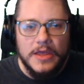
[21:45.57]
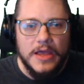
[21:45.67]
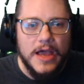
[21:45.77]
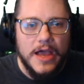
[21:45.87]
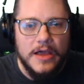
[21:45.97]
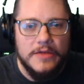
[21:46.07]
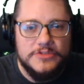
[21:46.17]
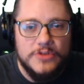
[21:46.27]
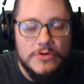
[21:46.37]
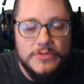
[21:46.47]

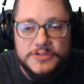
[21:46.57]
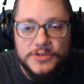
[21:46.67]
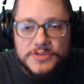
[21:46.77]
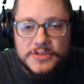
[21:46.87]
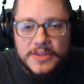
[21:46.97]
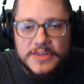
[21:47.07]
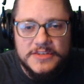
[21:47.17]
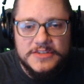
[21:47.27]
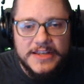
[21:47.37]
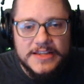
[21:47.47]
So the solution to this
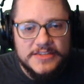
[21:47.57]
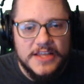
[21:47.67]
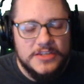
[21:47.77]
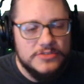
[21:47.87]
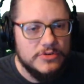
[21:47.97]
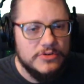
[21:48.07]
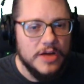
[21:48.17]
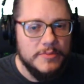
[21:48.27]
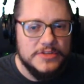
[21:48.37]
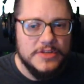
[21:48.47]
is a consensus
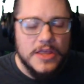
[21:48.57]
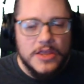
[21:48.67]
requirement.